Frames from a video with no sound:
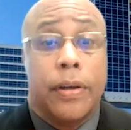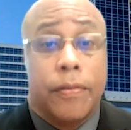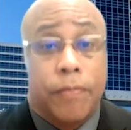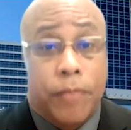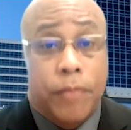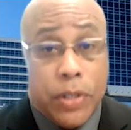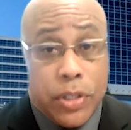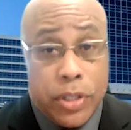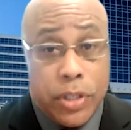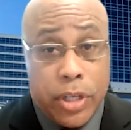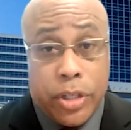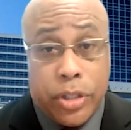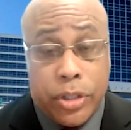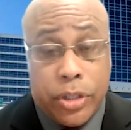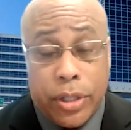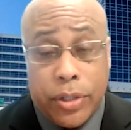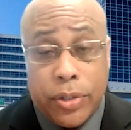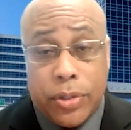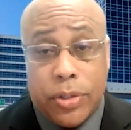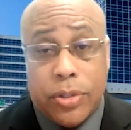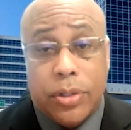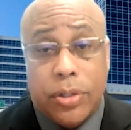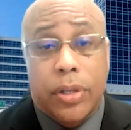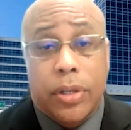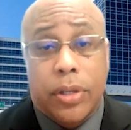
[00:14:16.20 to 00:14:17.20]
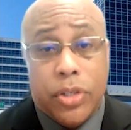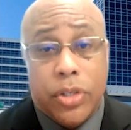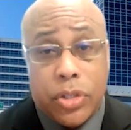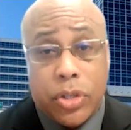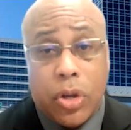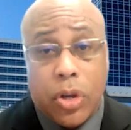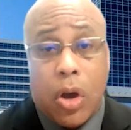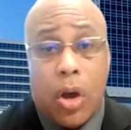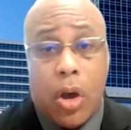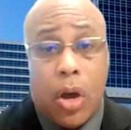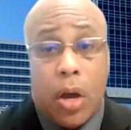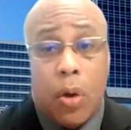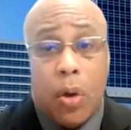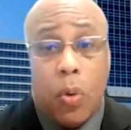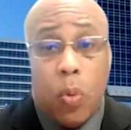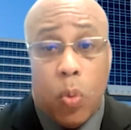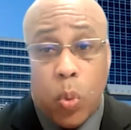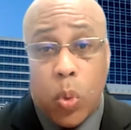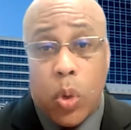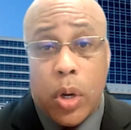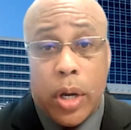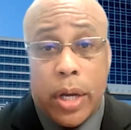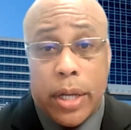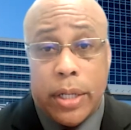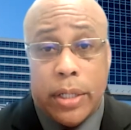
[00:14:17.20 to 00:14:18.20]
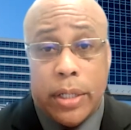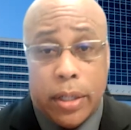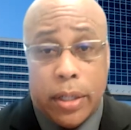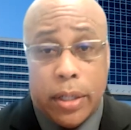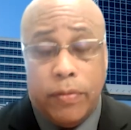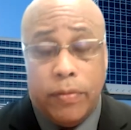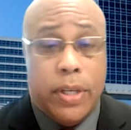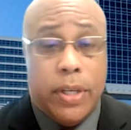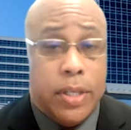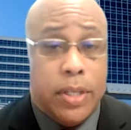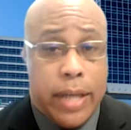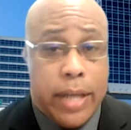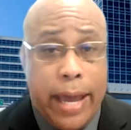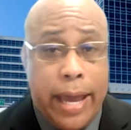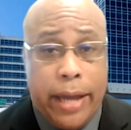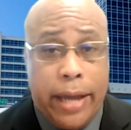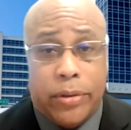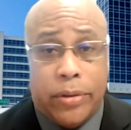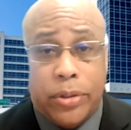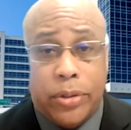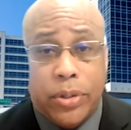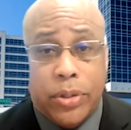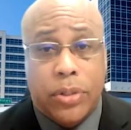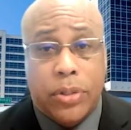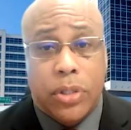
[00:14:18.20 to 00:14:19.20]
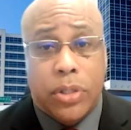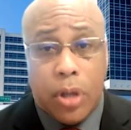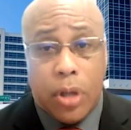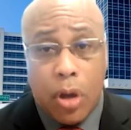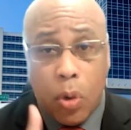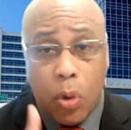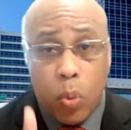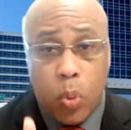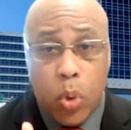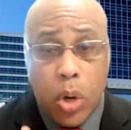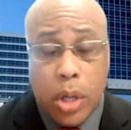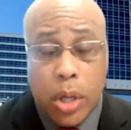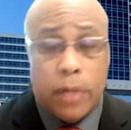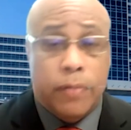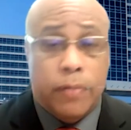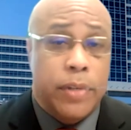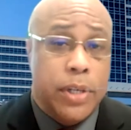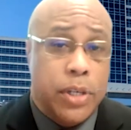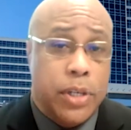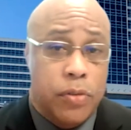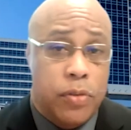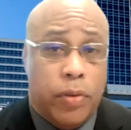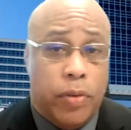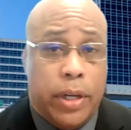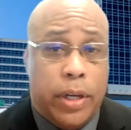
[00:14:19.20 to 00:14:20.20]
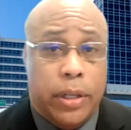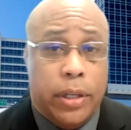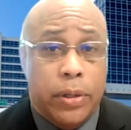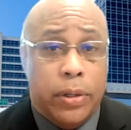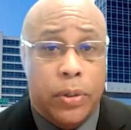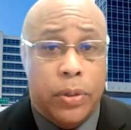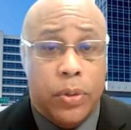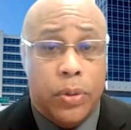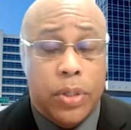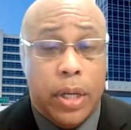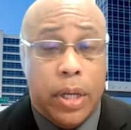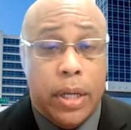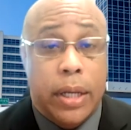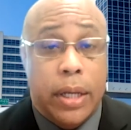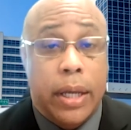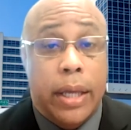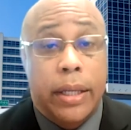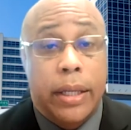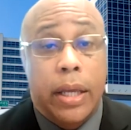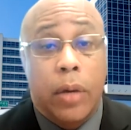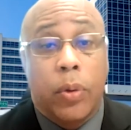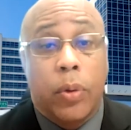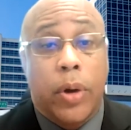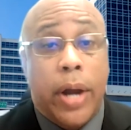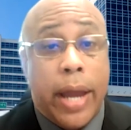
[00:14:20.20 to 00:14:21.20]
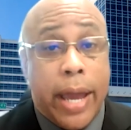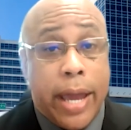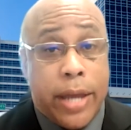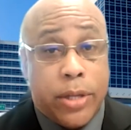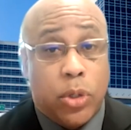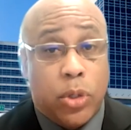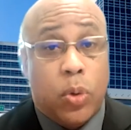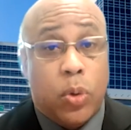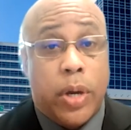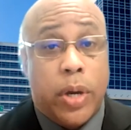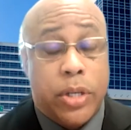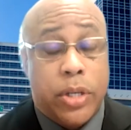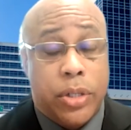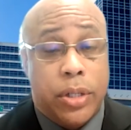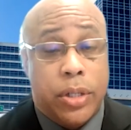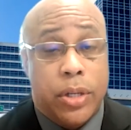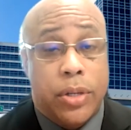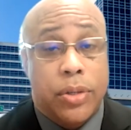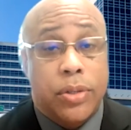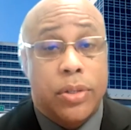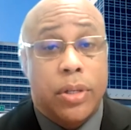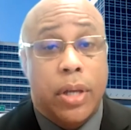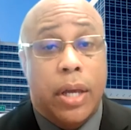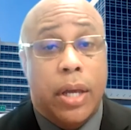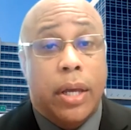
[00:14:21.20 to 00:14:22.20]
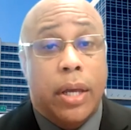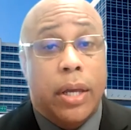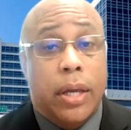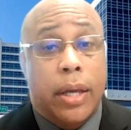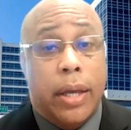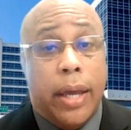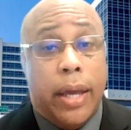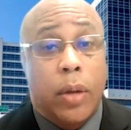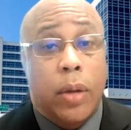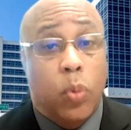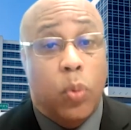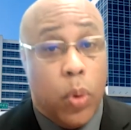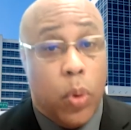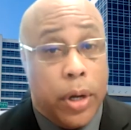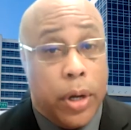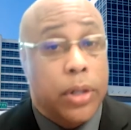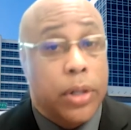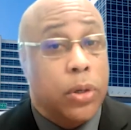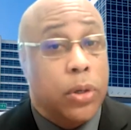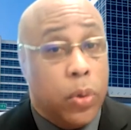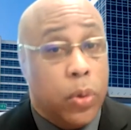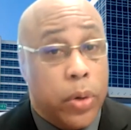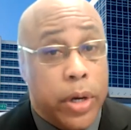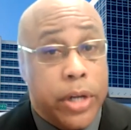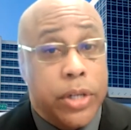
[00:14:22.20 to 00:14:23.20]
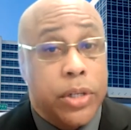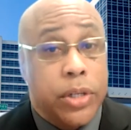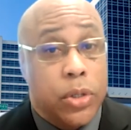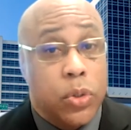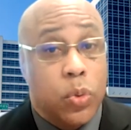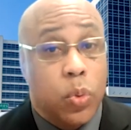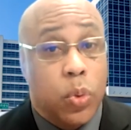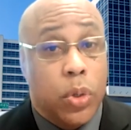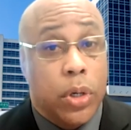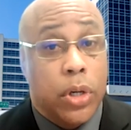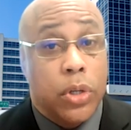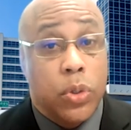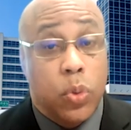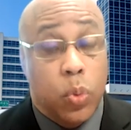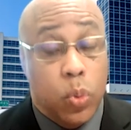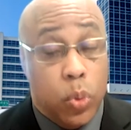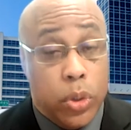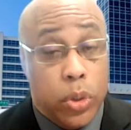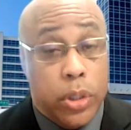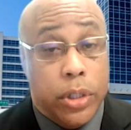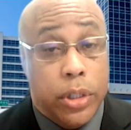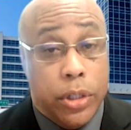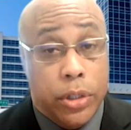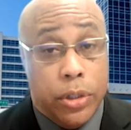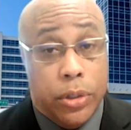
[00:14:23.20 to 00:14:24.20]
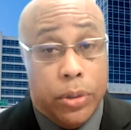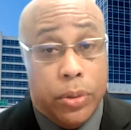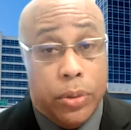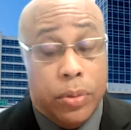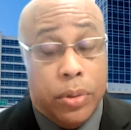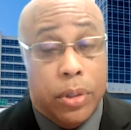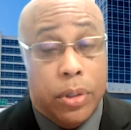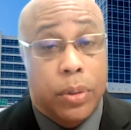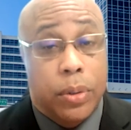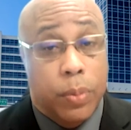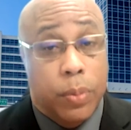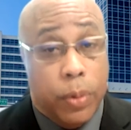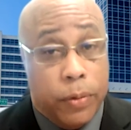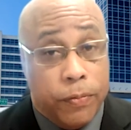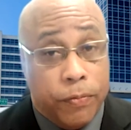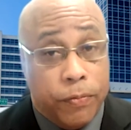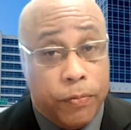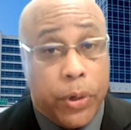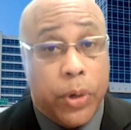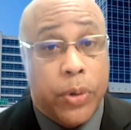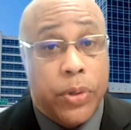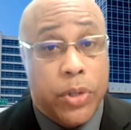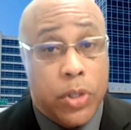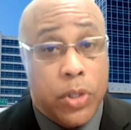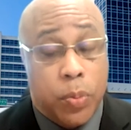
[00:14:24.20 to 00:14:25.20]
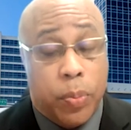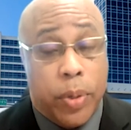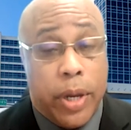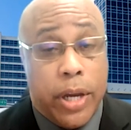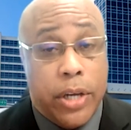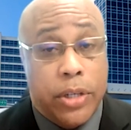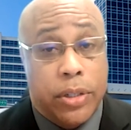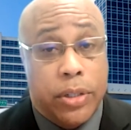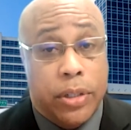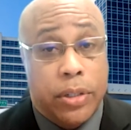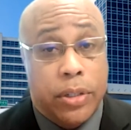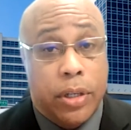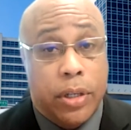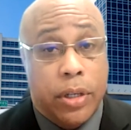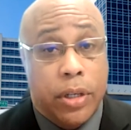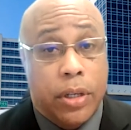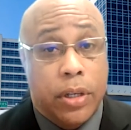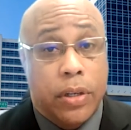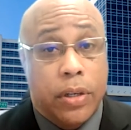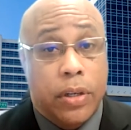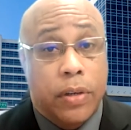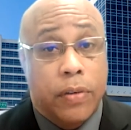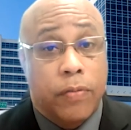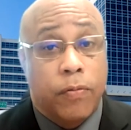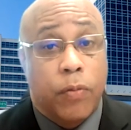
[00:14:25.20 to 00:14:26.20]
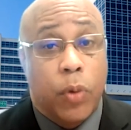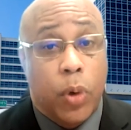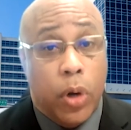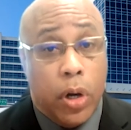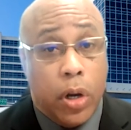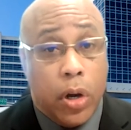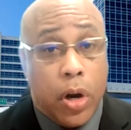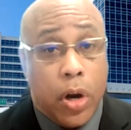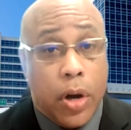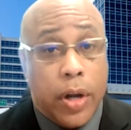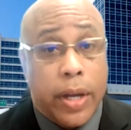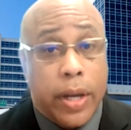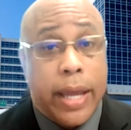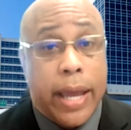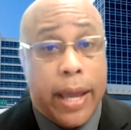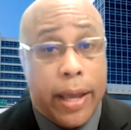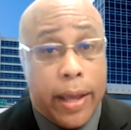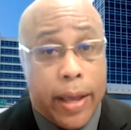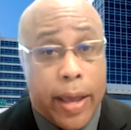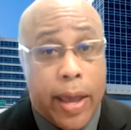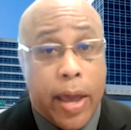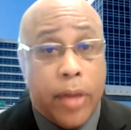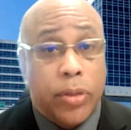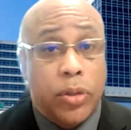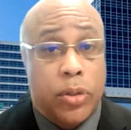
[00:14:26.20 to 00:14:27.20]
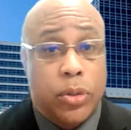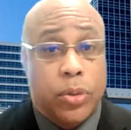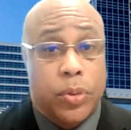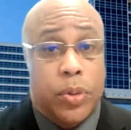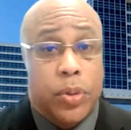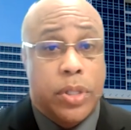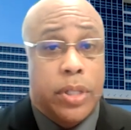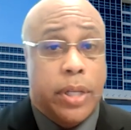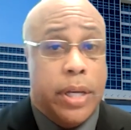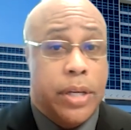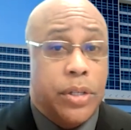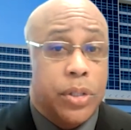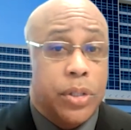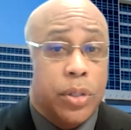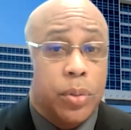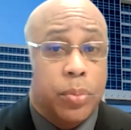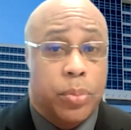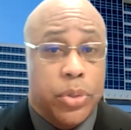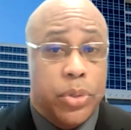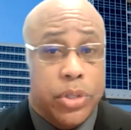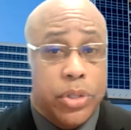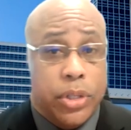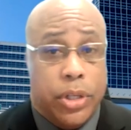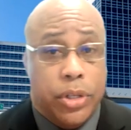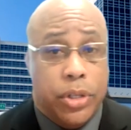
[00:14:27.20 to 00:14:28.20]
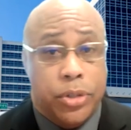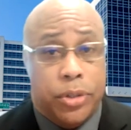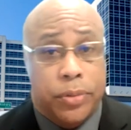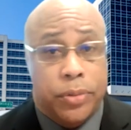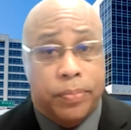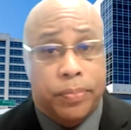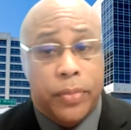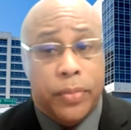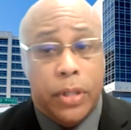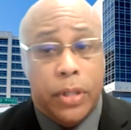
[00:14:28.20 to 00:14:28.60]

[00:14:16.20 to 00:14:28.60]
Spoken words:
Physicians saw one of these actors, saw one of these videos, and they were asked questions. And one of the questions was, would you refer this patient for a cardiac catheterization procedure?